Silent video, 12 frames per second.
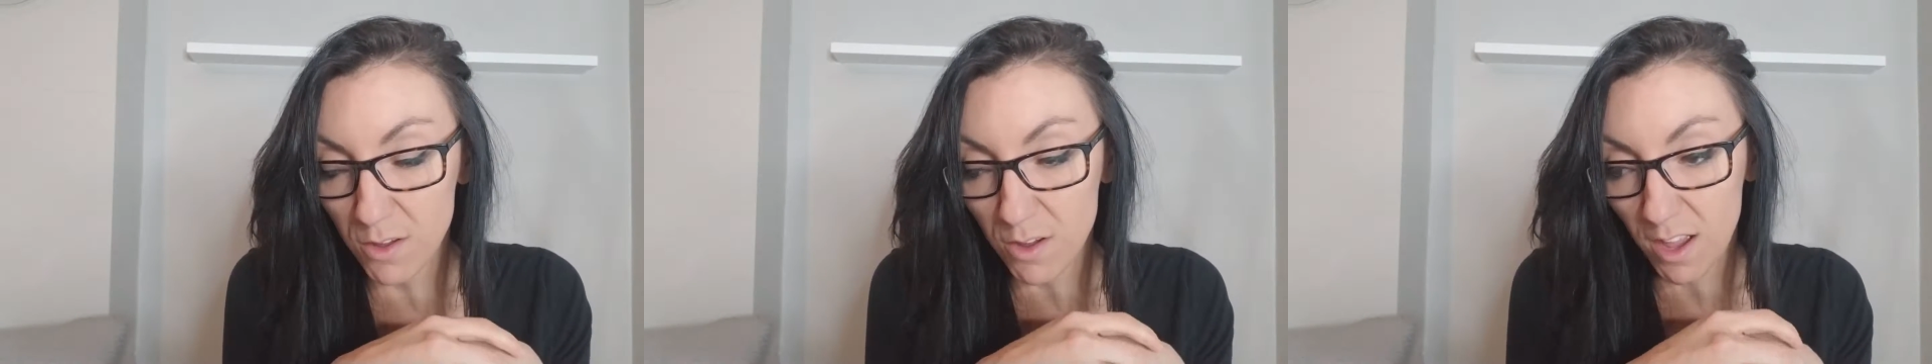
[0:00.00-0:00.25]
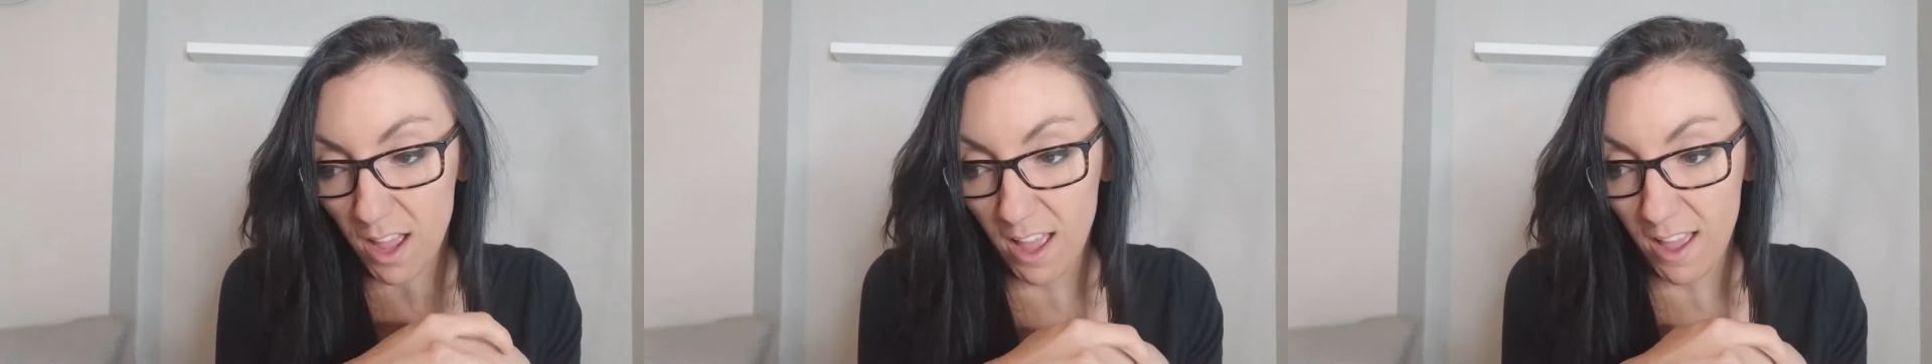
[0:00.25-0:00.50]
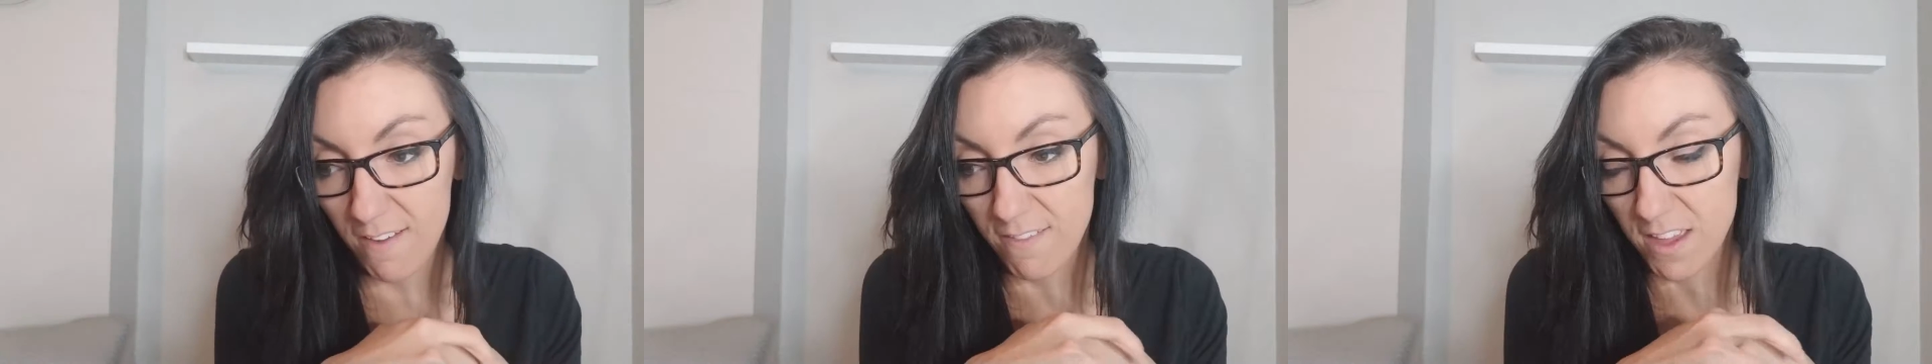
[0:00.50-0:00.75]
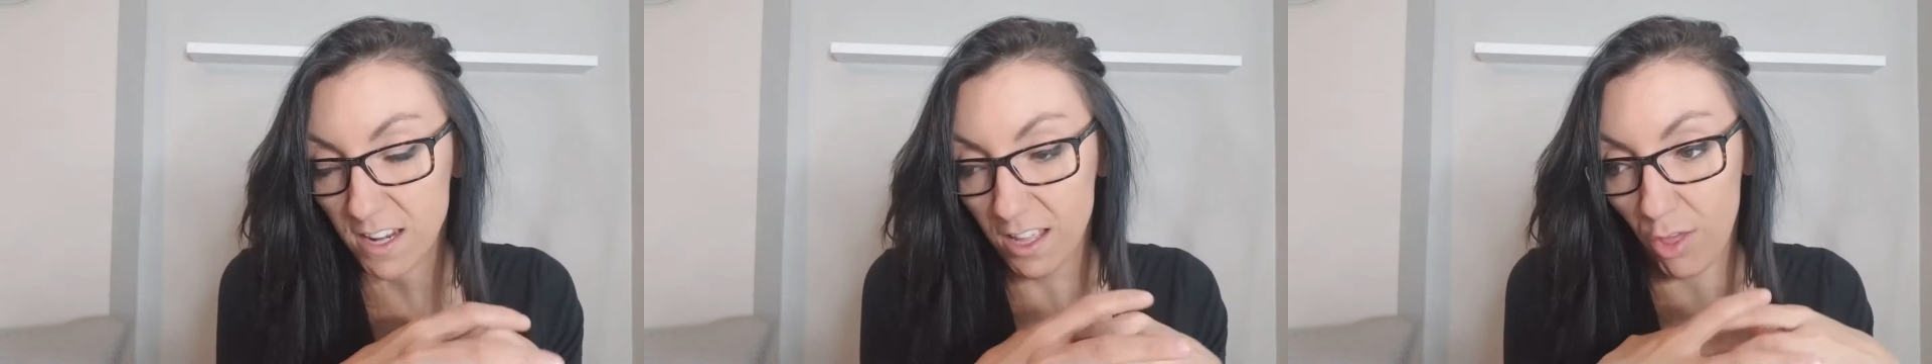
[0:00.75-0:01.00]
you're
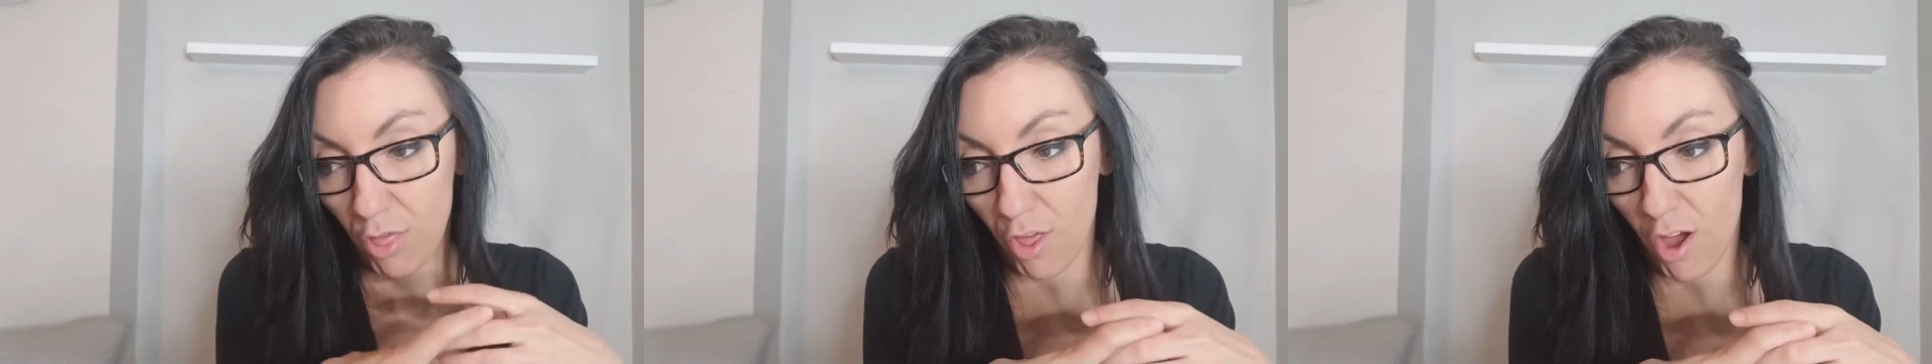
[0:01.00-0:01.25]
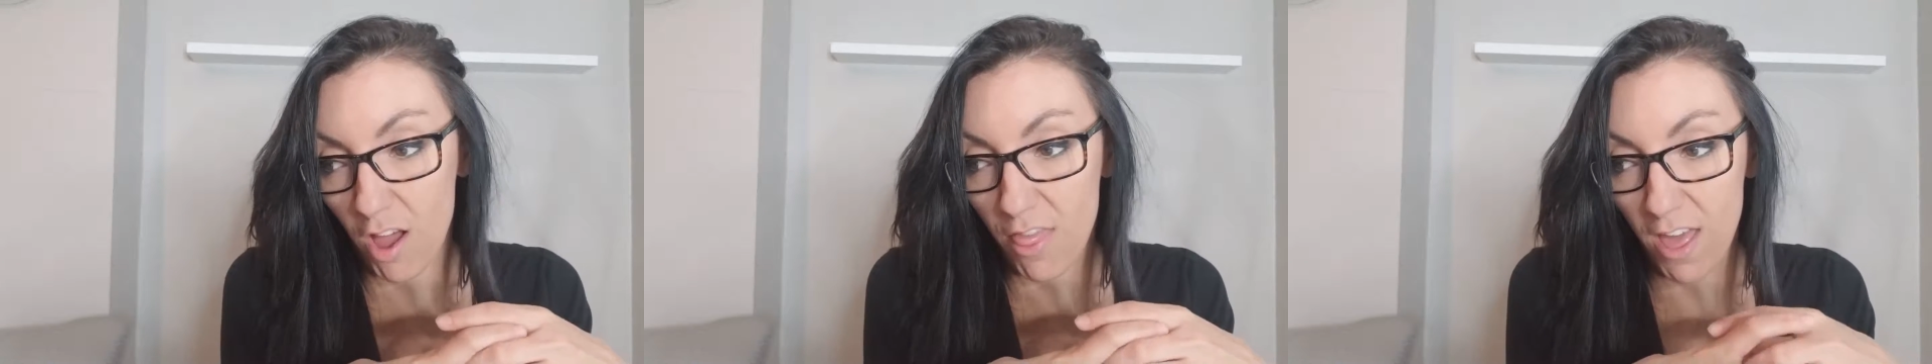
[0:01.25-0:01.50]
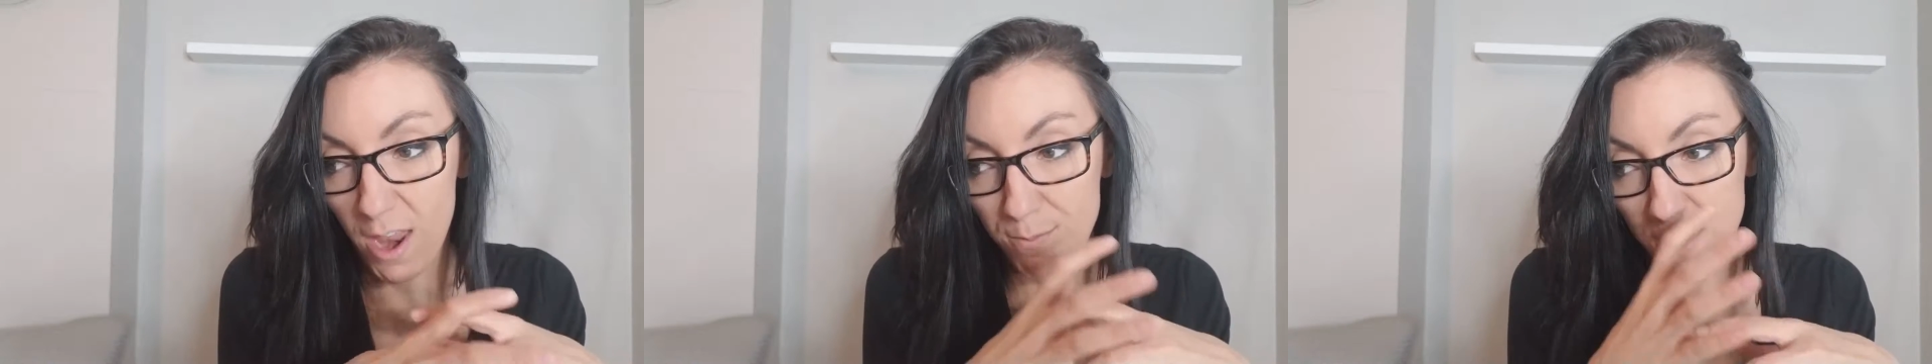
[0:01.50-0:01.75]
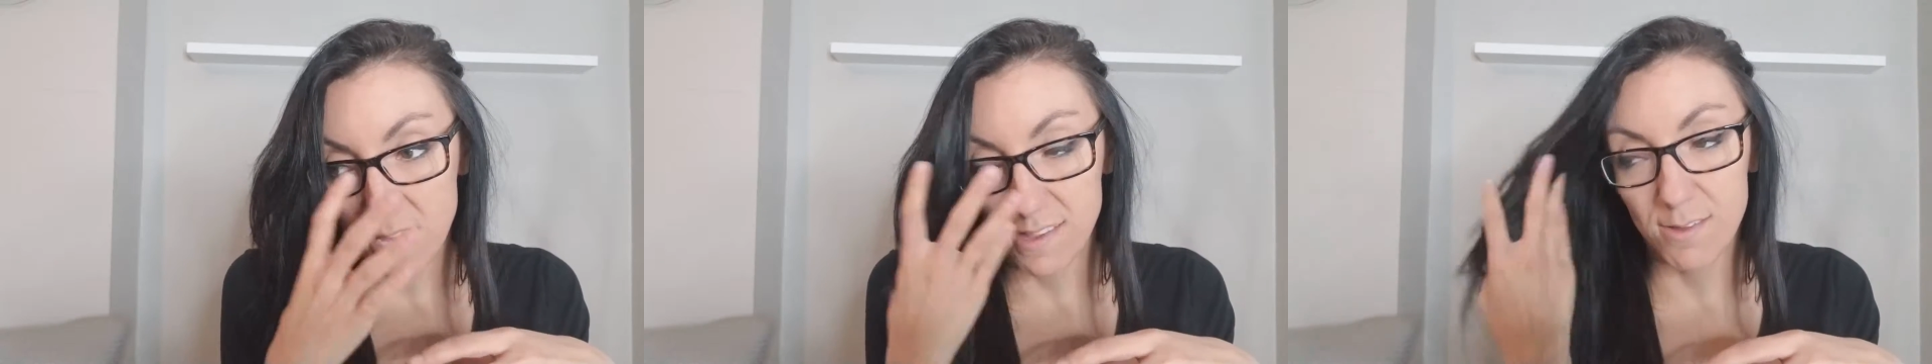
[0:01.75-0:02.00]
having like a thought that
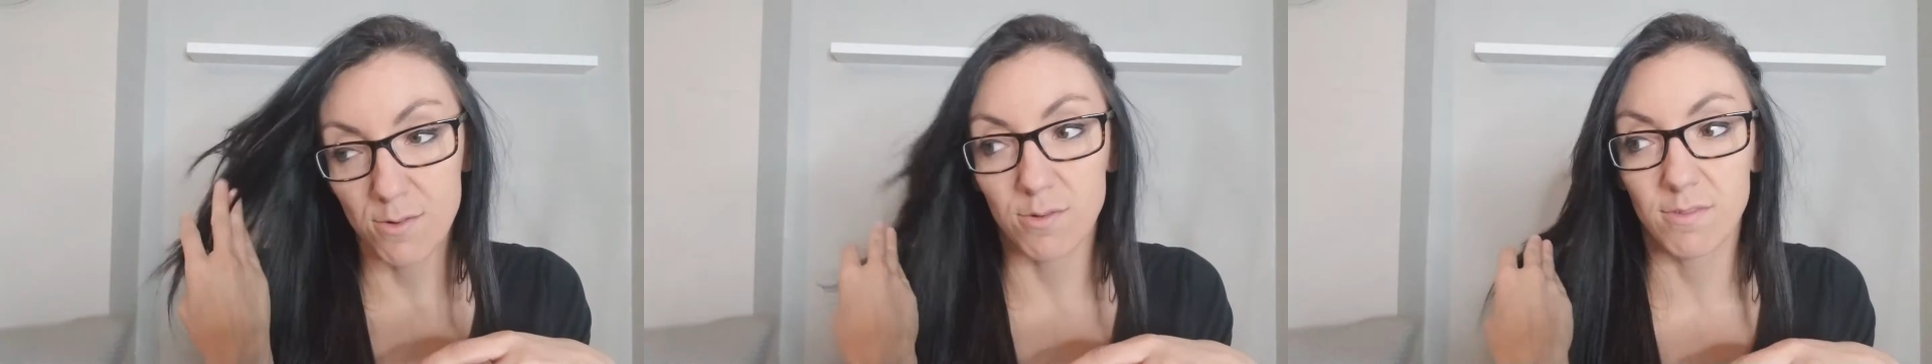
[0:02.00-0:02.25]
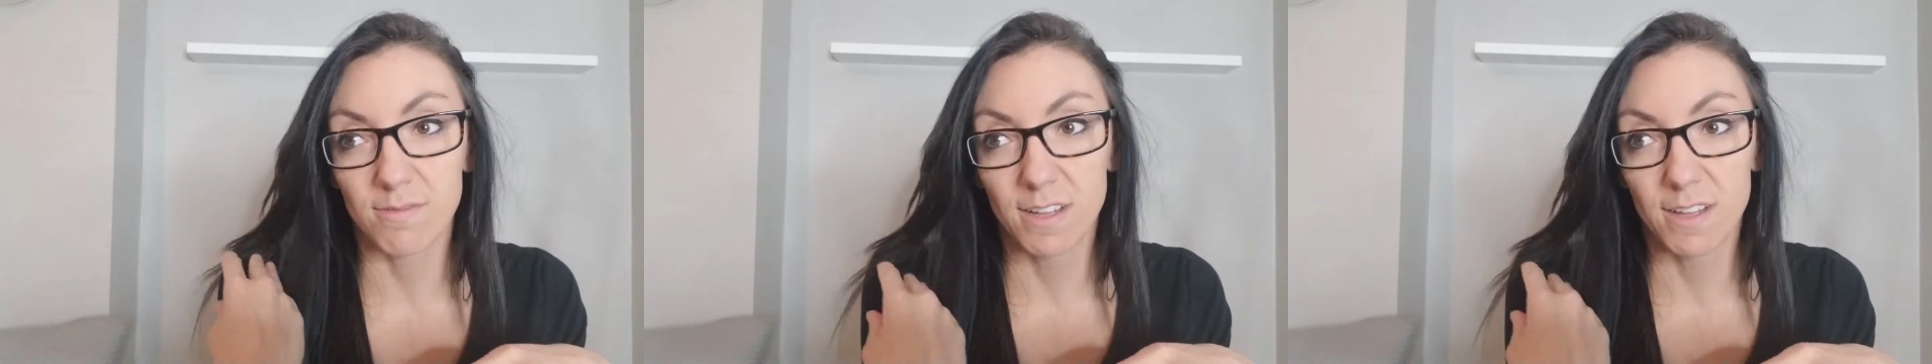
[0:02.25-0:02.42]
makes you